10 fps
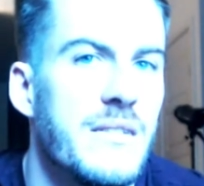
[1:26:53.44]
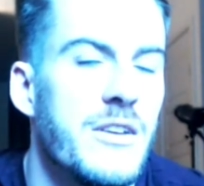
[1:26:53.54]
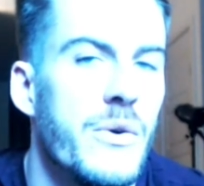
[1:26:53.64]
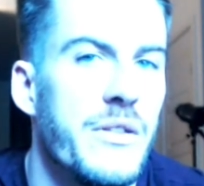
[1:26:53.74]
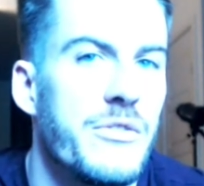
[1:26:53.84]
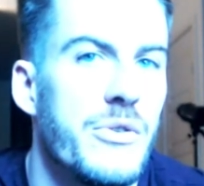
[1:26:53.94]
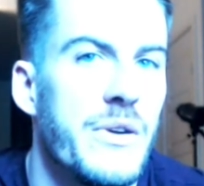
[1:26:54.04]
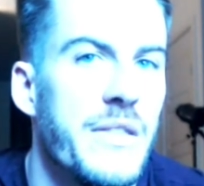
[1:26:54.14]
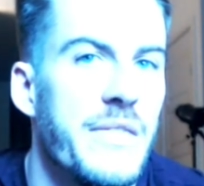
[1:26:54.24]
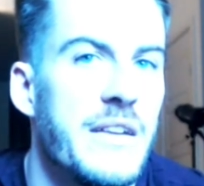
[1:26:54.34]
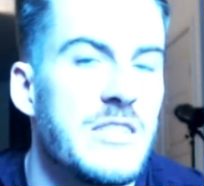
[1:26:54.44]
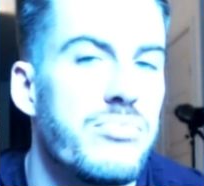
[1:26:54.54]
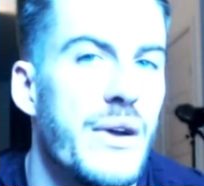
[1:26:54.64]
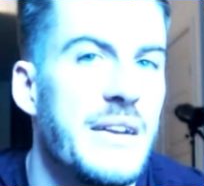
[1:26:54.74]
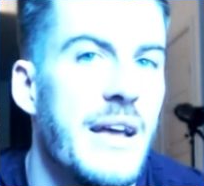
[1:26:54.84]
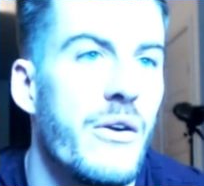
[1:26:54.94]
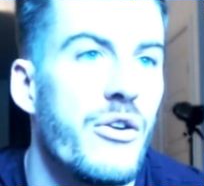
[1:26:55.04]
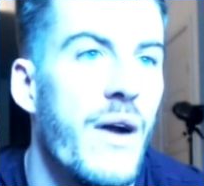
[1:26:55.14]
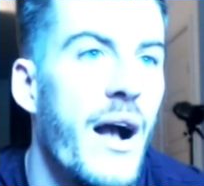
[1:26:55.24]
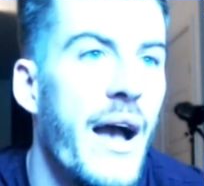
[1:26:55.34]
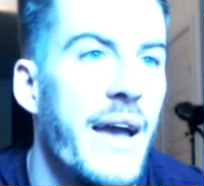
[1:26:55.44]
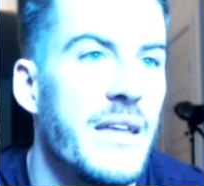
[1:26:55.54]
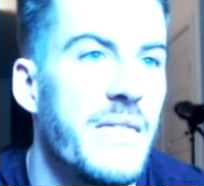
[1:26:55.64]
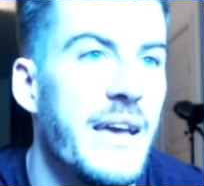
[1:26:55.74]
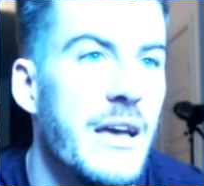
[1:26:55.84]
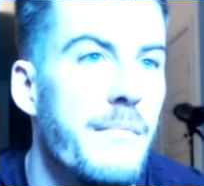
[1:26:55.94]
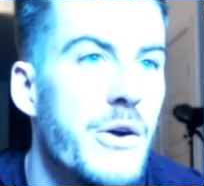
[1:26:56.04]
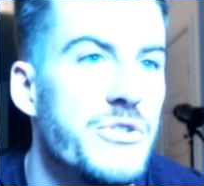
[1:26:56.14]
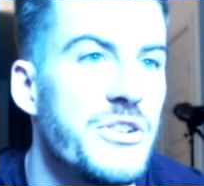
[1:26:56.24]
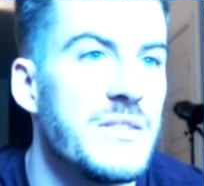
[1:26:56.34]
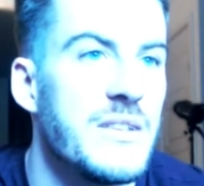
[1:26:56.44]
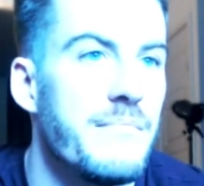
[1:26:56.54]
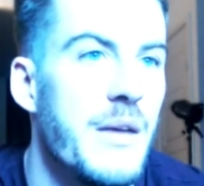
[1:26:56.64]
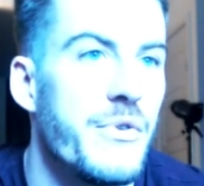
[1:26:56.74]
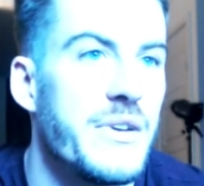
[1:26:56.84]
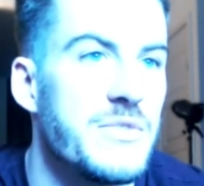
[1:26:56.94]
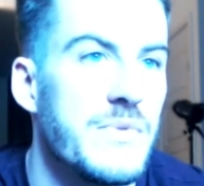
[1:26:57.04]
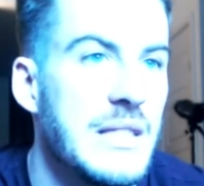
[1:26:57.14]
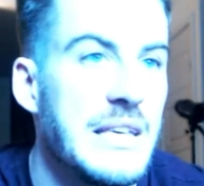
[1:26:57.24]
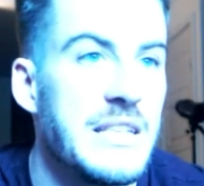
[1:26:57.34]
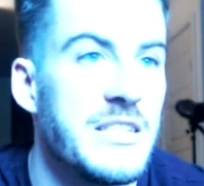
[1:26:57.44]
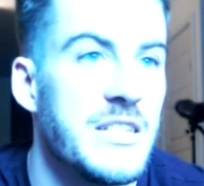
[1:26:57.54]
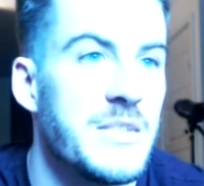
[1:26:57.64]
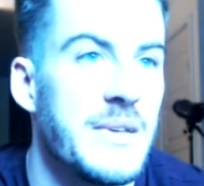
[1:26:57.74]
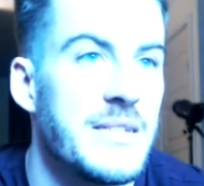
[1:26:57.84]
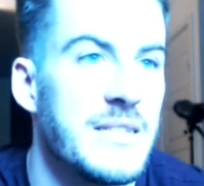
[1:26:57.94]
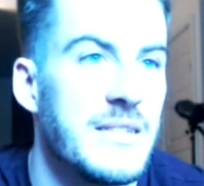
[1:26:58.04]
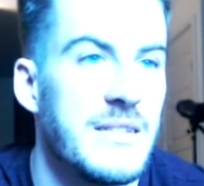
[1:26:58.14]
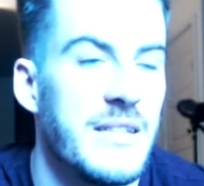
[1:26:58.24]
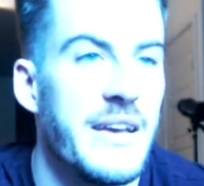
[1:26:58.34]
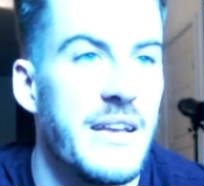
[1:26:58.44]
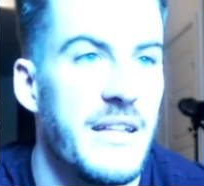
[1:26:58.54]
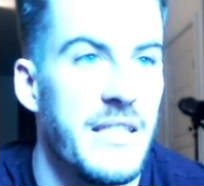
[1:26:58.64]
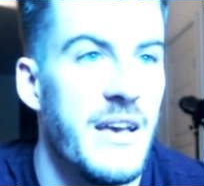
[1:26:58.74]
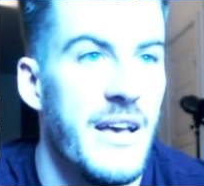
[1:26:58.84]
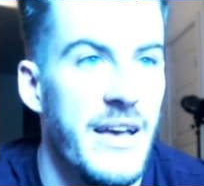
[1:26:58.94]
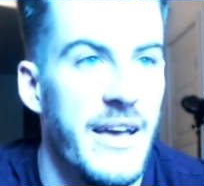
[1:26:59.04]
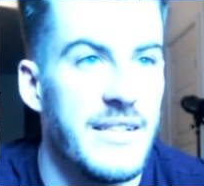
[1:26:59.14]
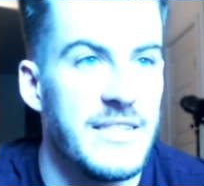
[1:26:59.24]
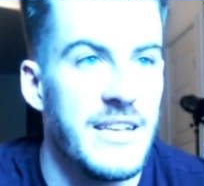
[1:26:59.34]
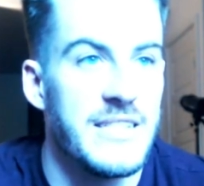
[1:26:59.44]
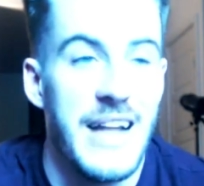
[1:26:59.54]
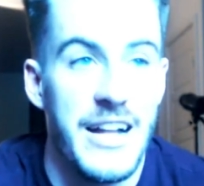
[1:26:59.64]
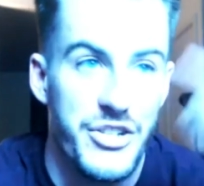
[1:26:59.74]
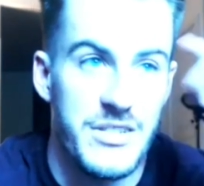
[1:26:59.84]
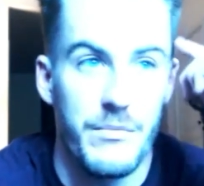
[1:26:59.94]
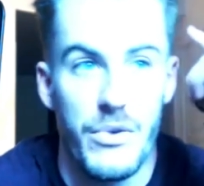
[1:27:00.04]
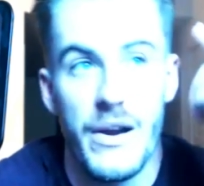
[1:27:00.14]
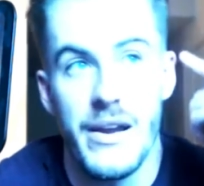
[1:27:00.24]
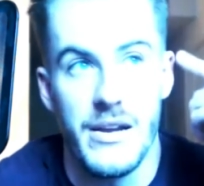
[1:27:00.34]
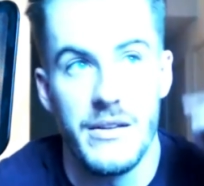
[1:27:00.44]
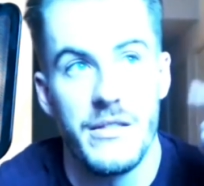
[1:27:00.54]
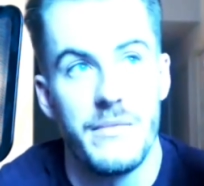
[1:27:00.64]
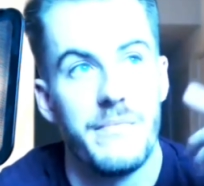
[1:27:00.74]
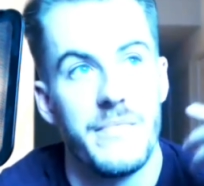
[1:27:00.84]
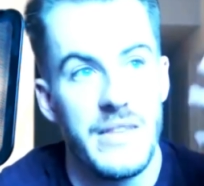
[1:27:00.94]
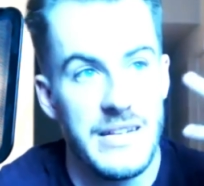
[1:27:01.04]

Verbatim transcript: going through it and they just break down crying and like emotions and memories released just because like it's it's not just the brain, the the